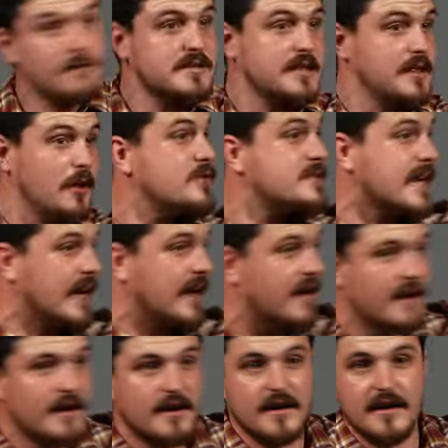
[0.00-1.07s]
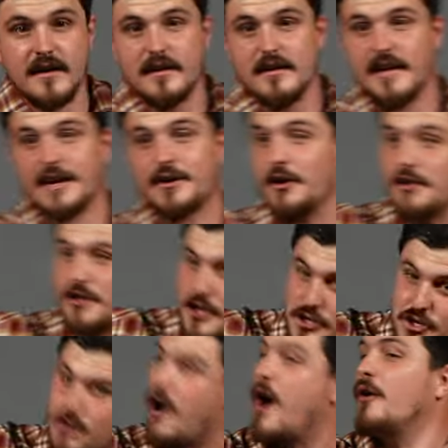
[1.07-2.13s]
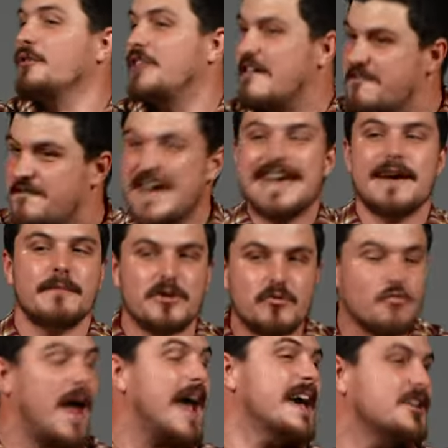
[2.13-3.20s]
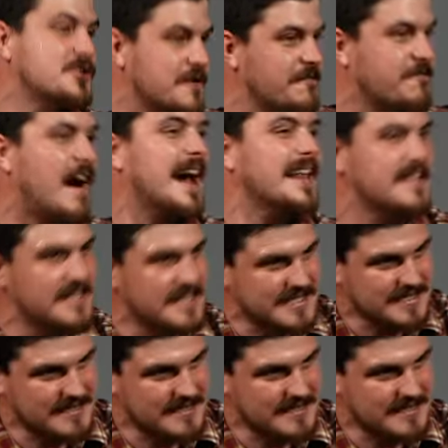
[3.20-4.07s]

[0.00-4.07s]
he was losing. He couldn't control their vehement rage and violent